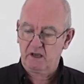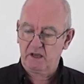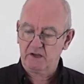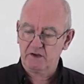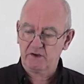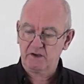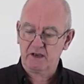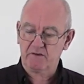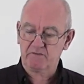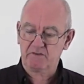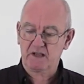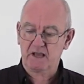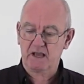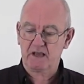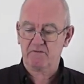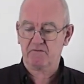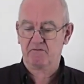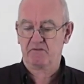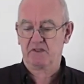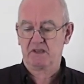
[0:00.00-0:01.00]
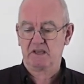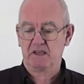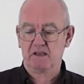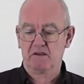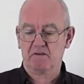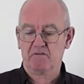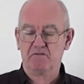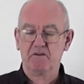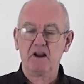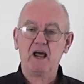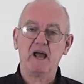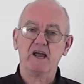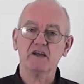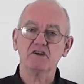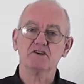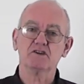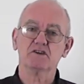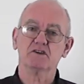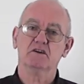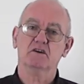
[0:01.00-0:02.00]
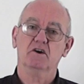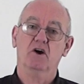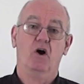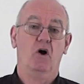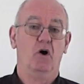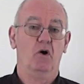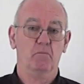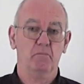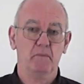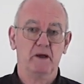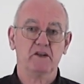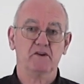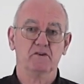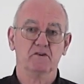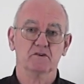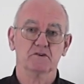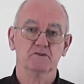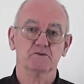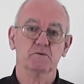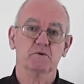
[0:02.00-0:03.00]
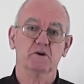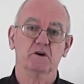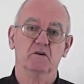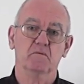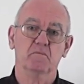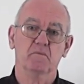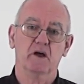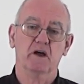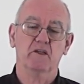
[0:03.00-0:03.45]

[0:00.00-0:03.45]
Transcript: and you have to have the flash on manual as well,